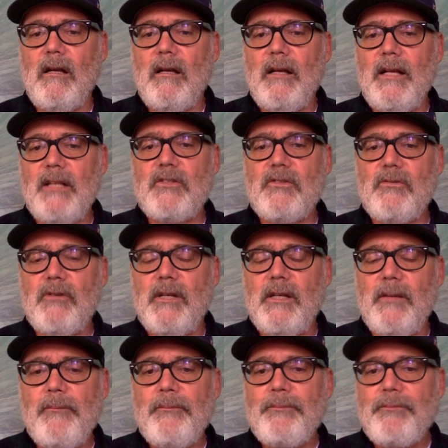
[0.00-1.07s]
history
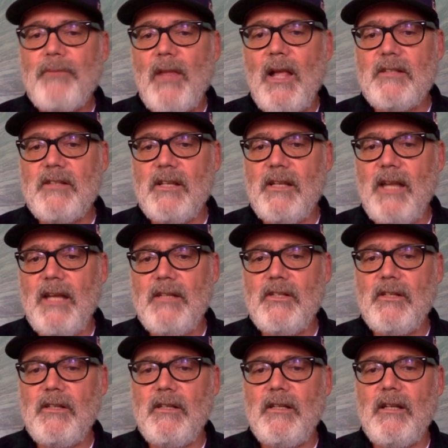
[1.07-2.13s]
as a
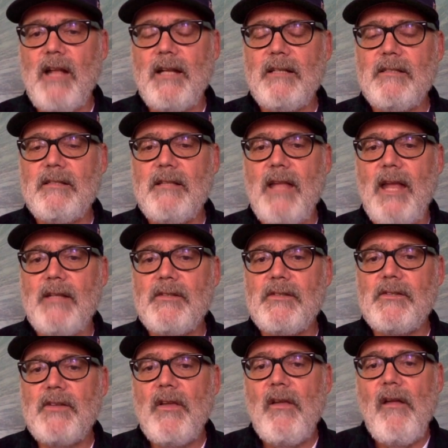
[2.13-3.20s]
nation, the United States,
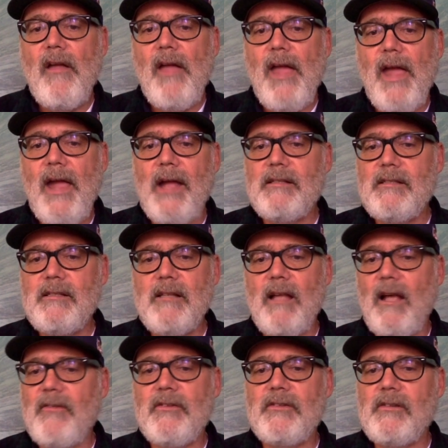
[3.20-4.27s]
and
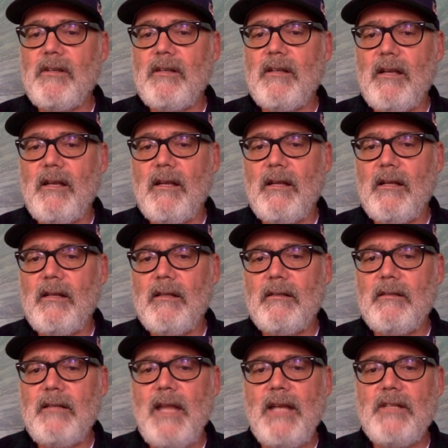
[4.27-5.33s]
other
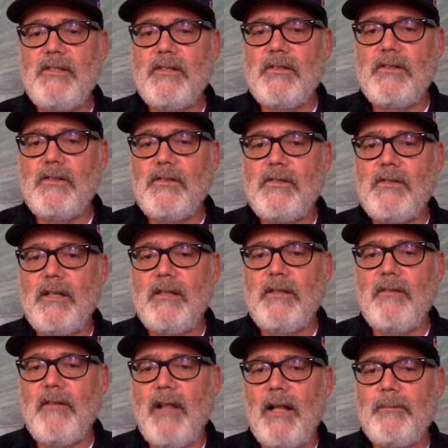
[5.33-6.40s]
nations that
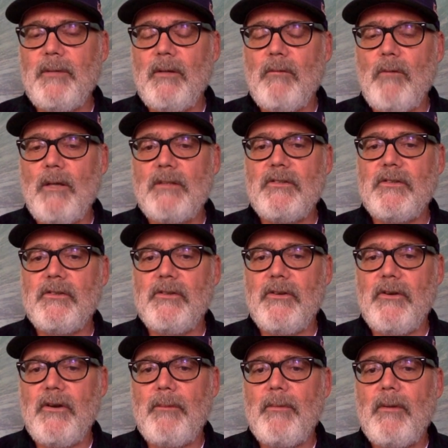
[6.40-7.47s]
developed in Western
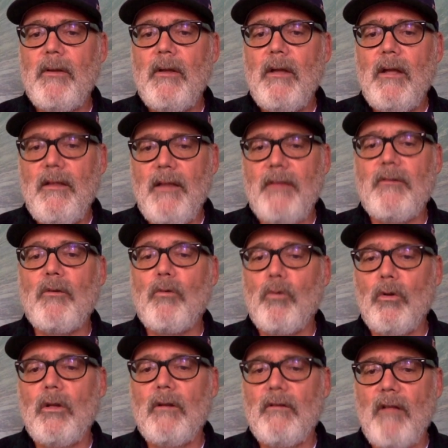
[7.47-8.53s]
Europe, that the
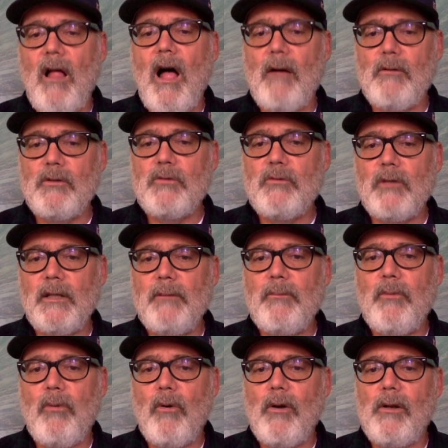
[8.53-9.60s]
rule of law was really
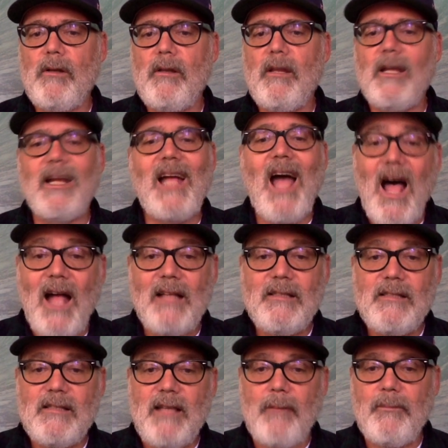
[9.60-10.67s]
important. The
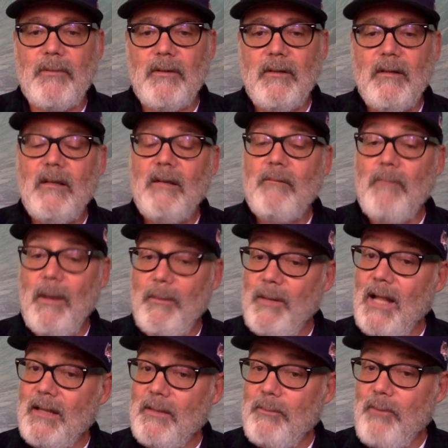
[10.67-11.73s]
concept, maybe
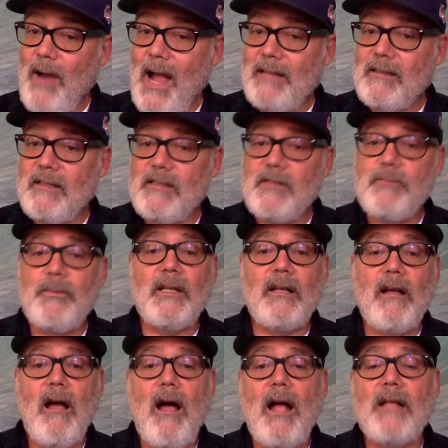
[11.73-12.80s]
not the practice, but the
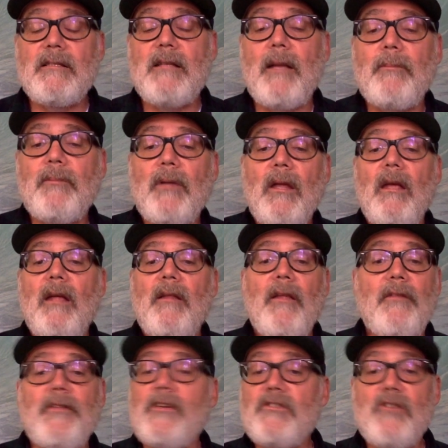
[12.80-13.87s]
concept
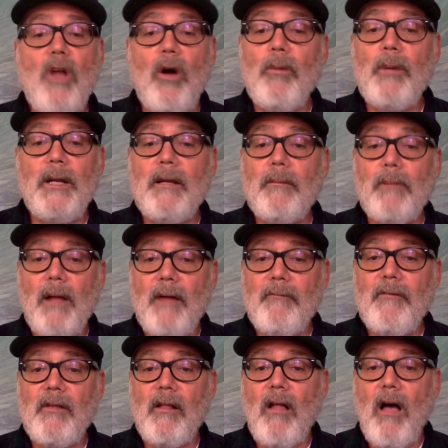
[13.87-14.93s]
that there's nobody above the
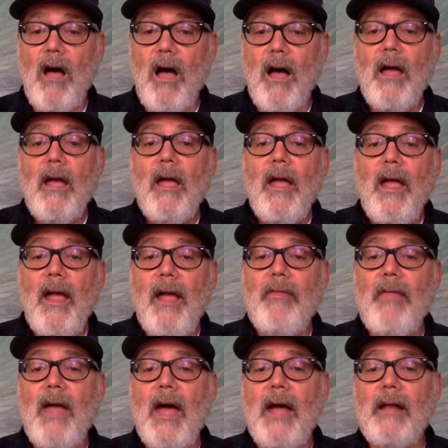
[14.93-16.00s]
law, and
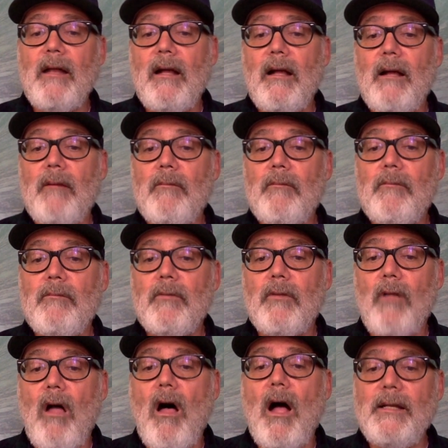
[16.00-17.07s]
that
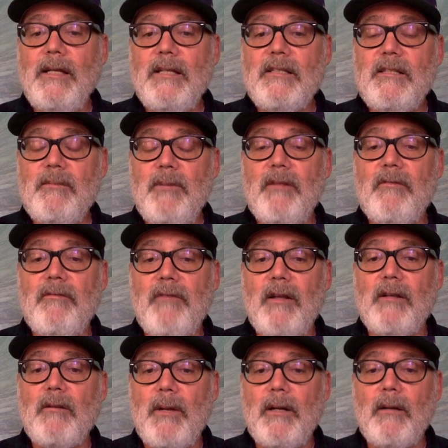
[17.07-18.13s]
law needs to be the
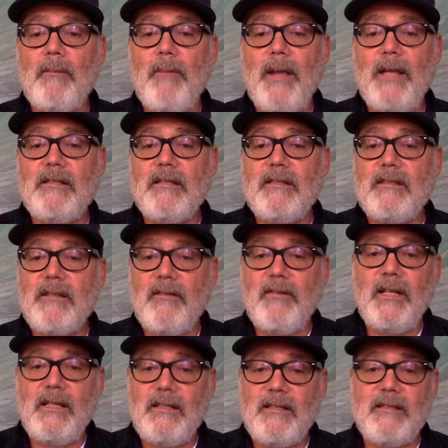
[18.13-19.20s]
fundamental basis of
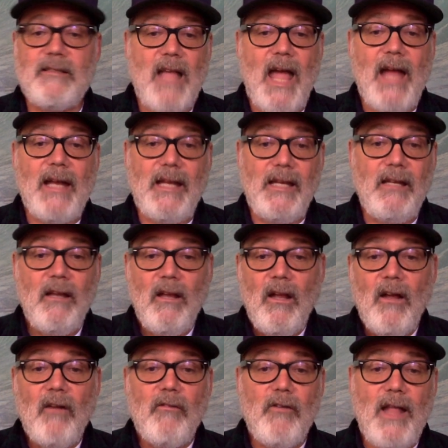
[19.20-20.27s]
any society
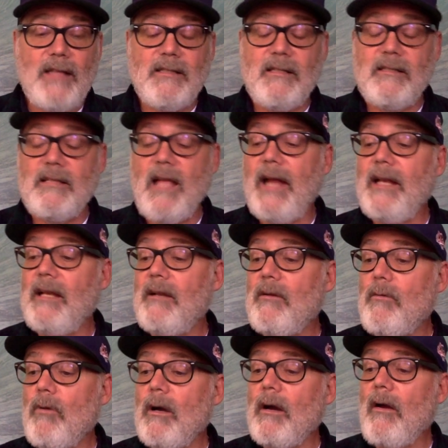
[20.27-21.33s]
for that society to
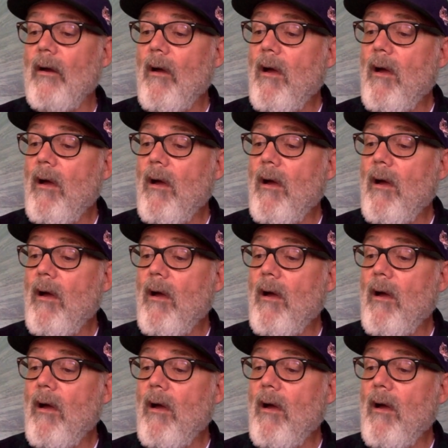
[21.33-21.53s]
work.